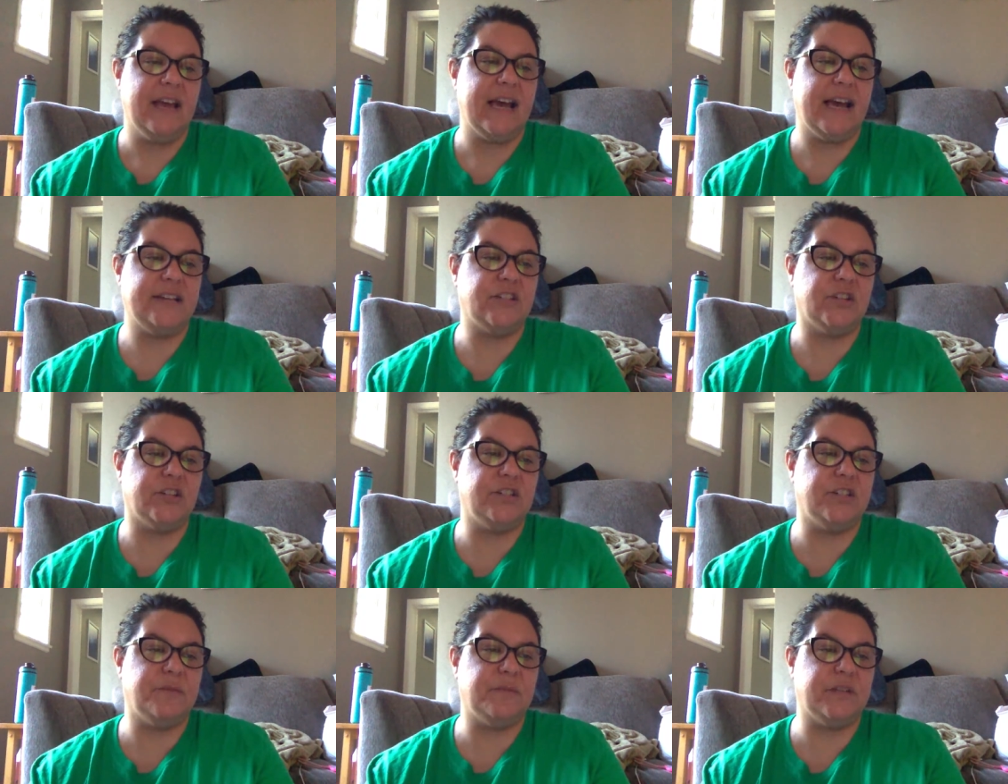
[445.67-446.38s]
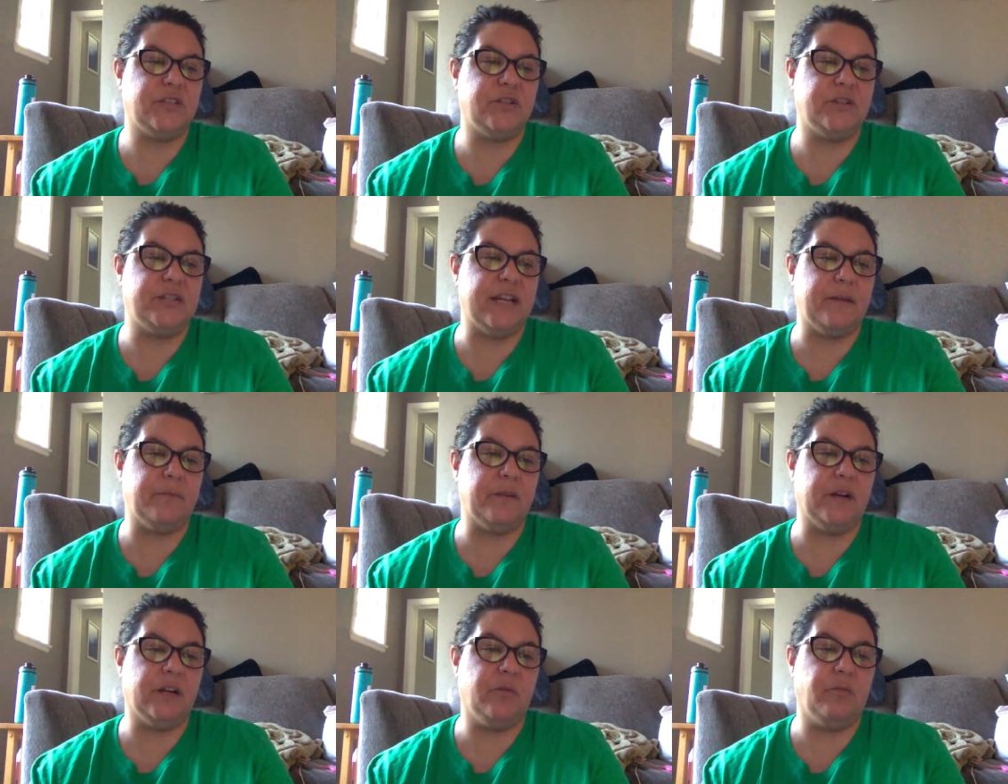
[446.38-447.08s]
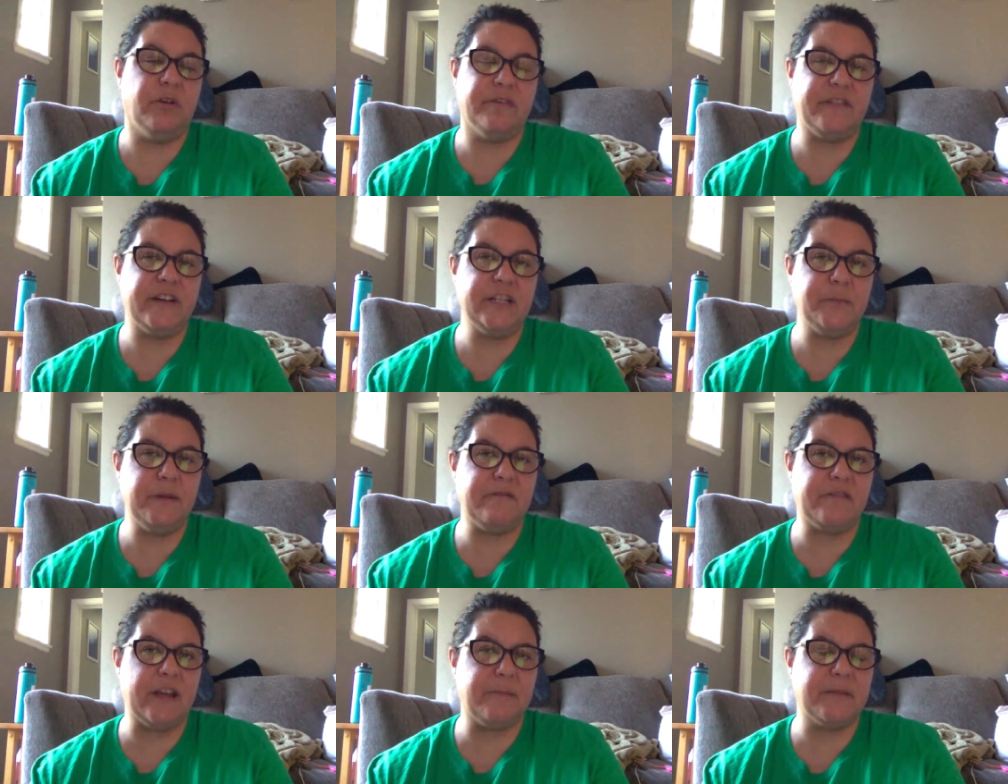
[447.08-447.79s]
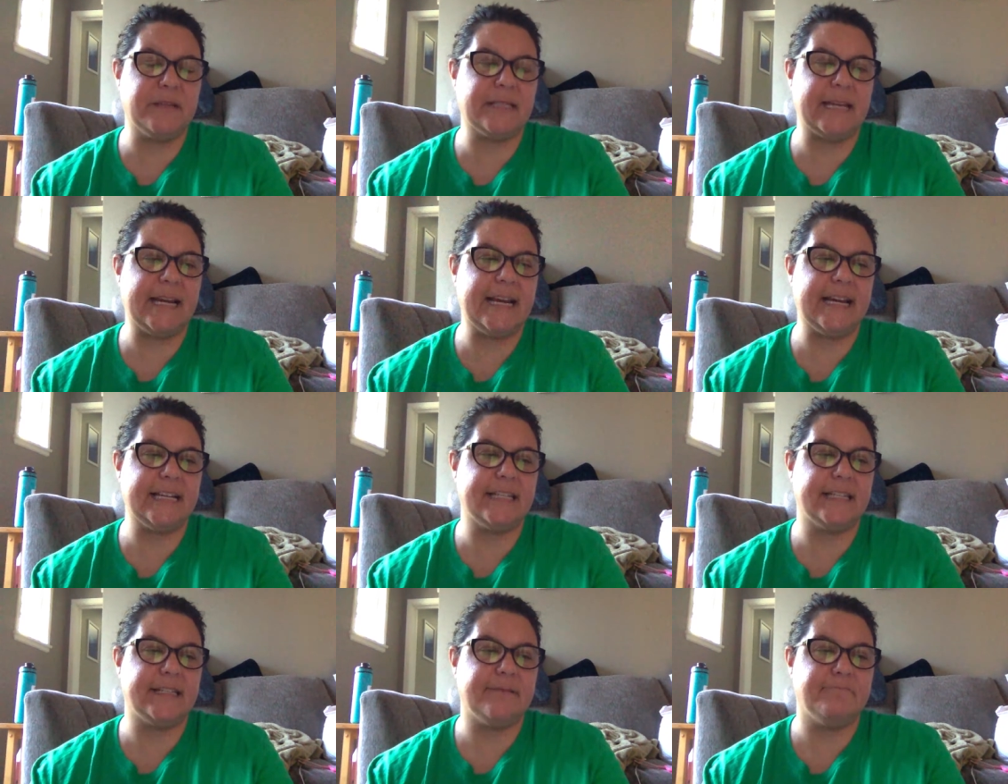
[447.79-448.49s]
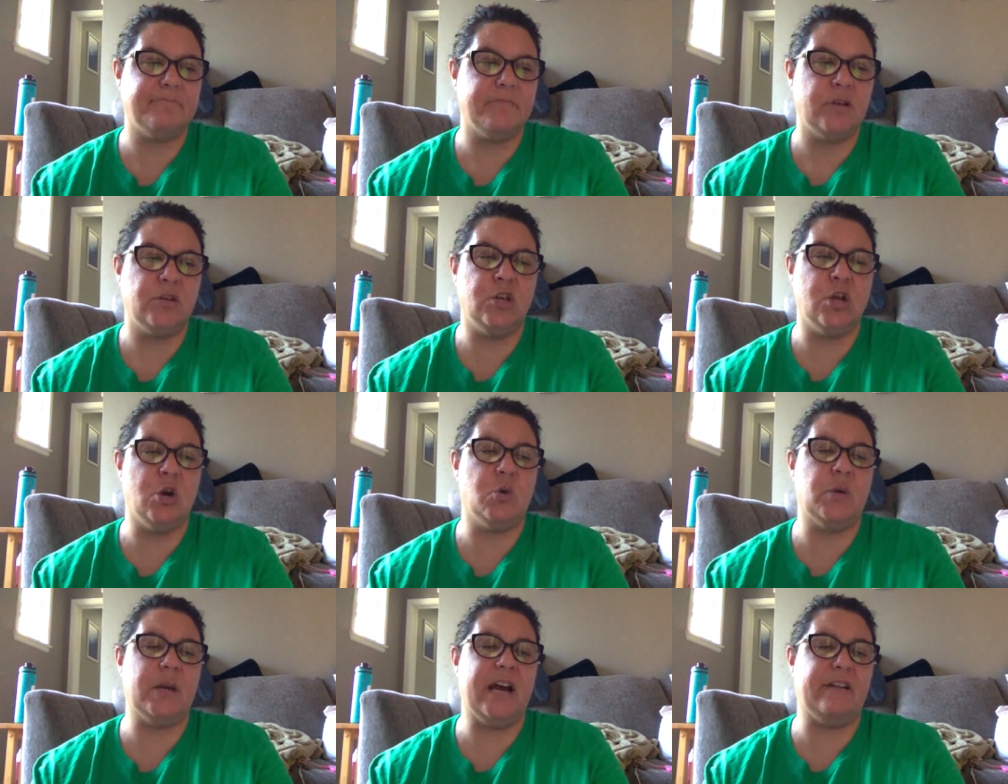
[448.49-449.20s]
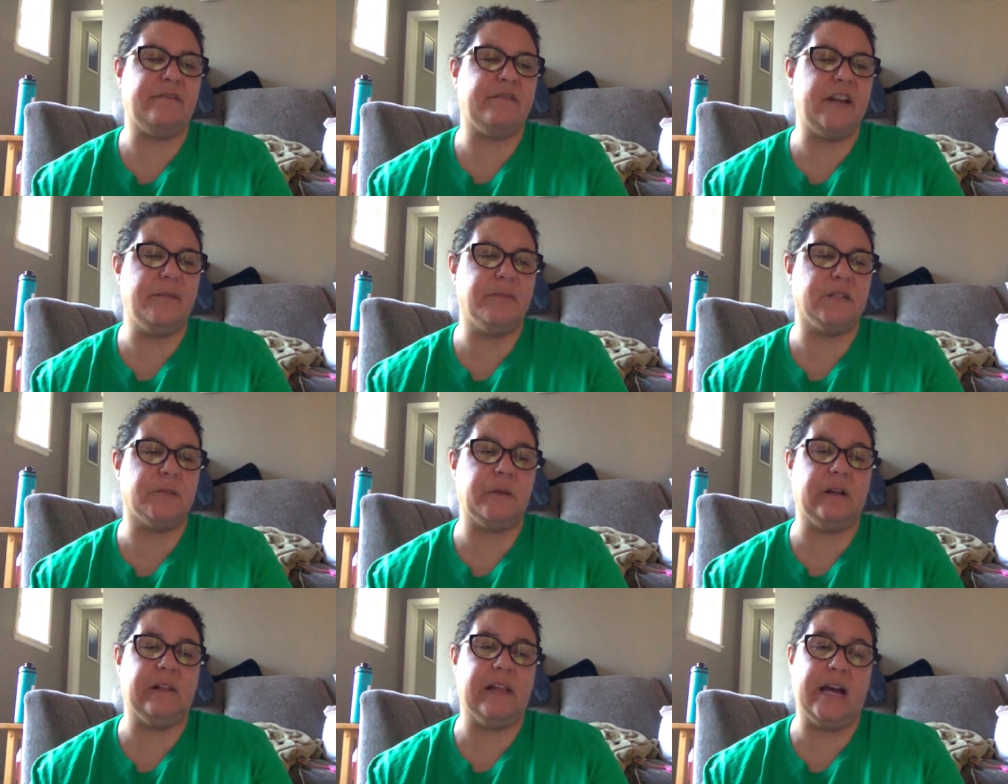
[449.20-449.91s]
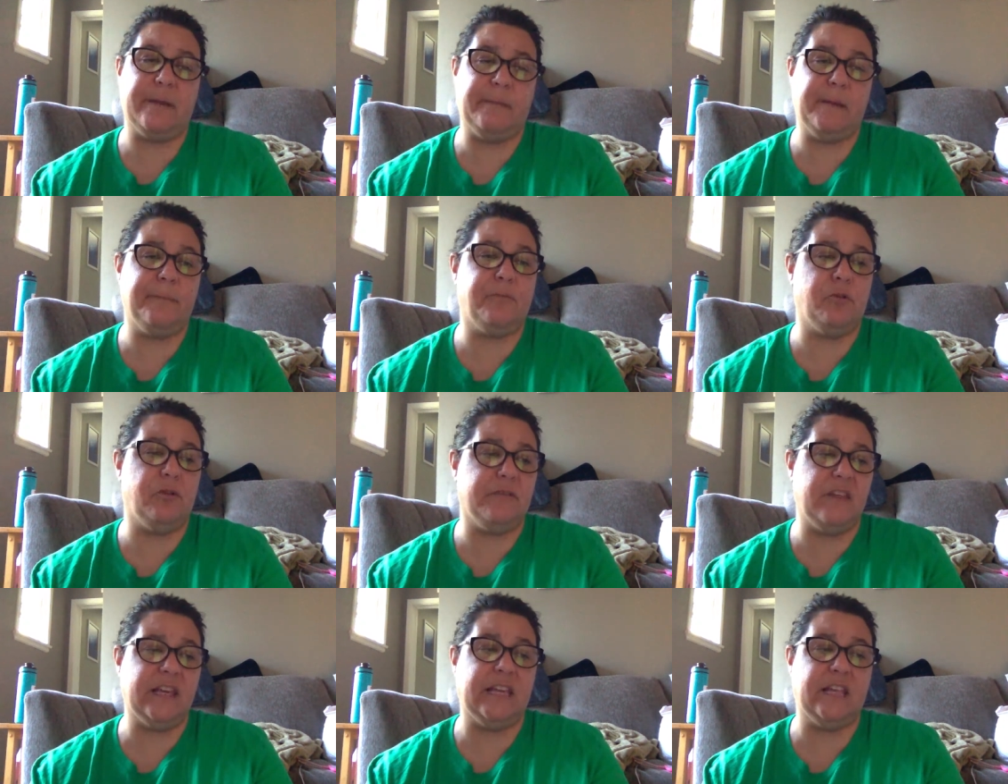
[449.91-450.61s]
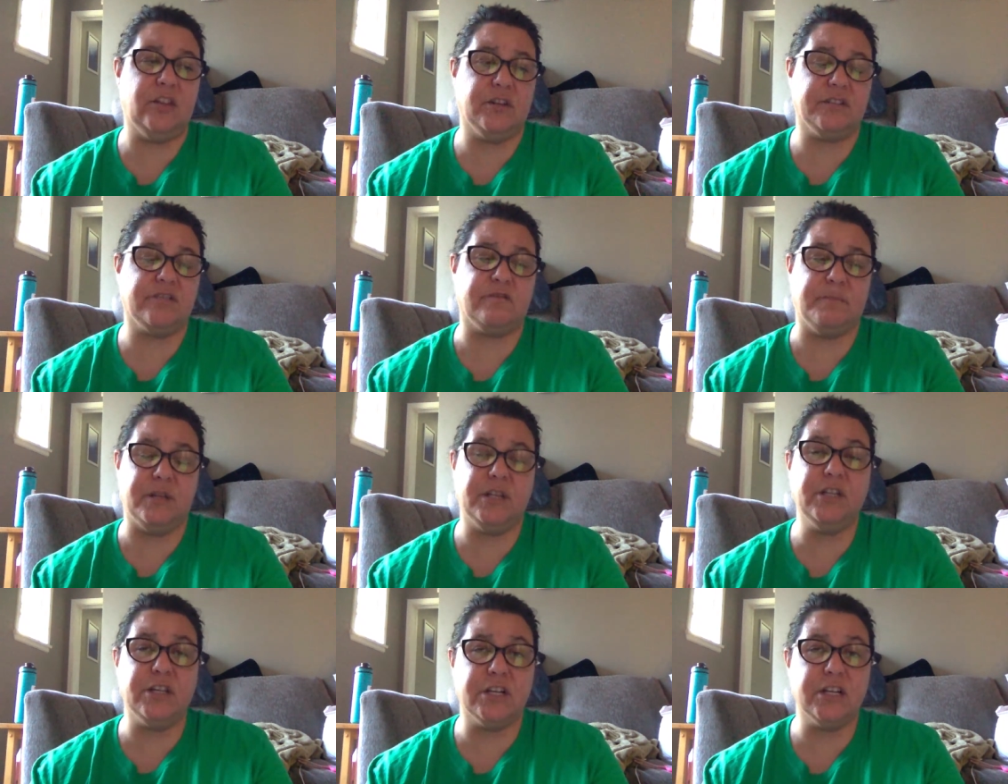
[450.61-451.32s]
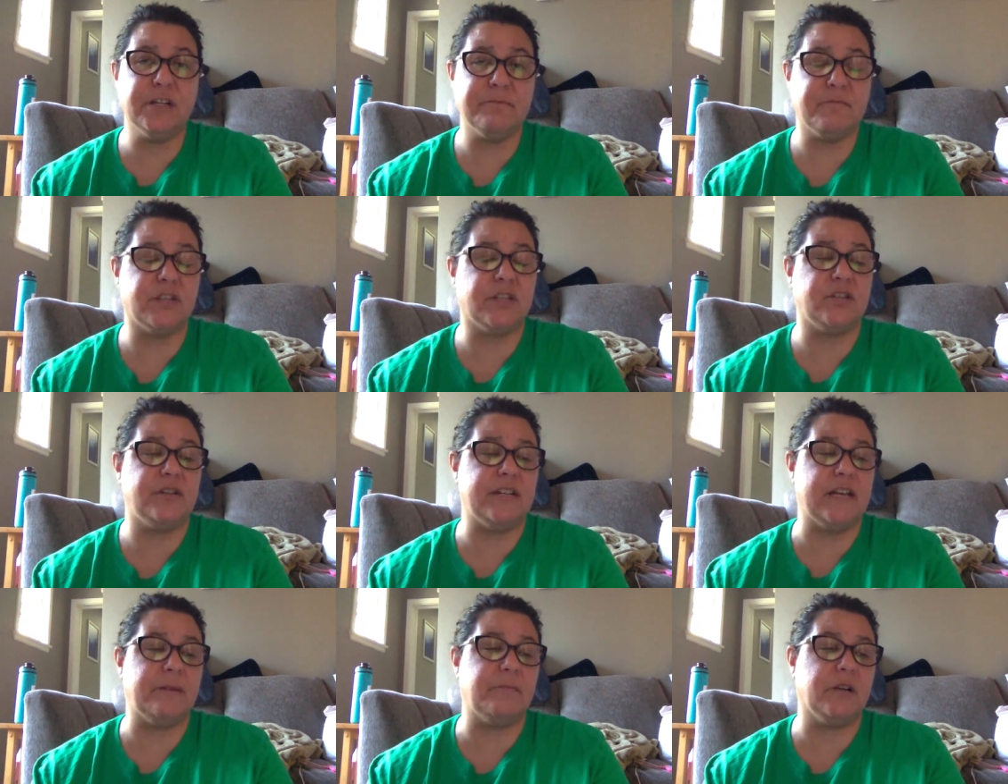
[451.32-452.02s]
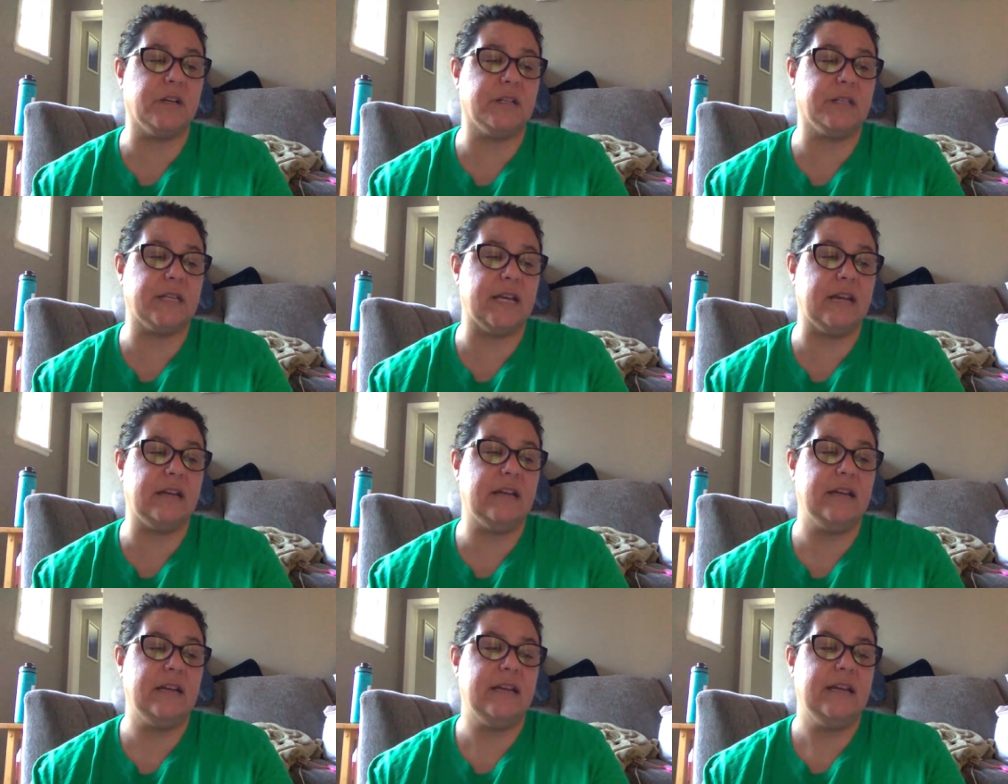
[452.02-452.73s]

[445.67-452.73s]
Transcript: I turned to Mr. Denberg. Will Fudge be famous? I asked. No, not famous, but a lot of people will think he looks familiar, Mr. Denberg said.